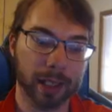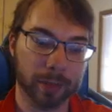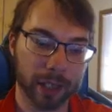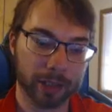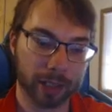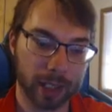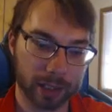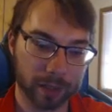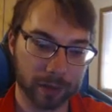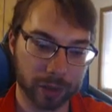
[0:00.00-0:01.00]
And
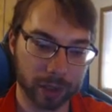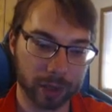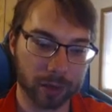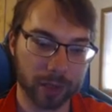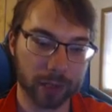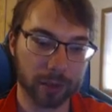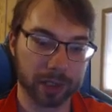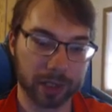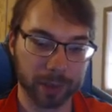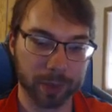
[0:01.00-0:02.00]
Magicalized Fusion only
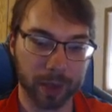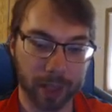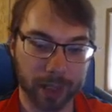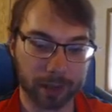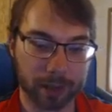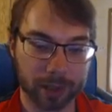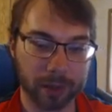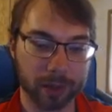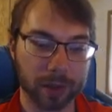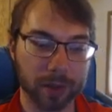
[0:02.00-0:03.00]
works on Spellcaster.
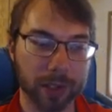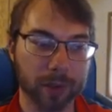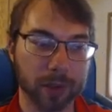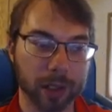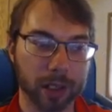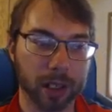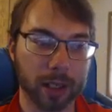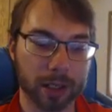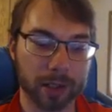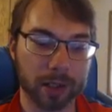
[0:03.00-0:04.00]
So it would only work
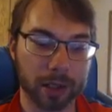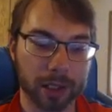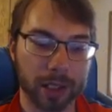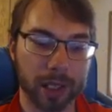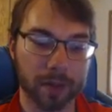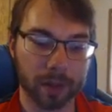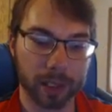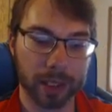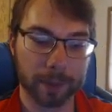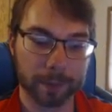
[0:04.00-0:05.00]
on Dark
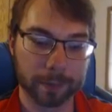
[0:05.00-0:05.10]
Cavalry.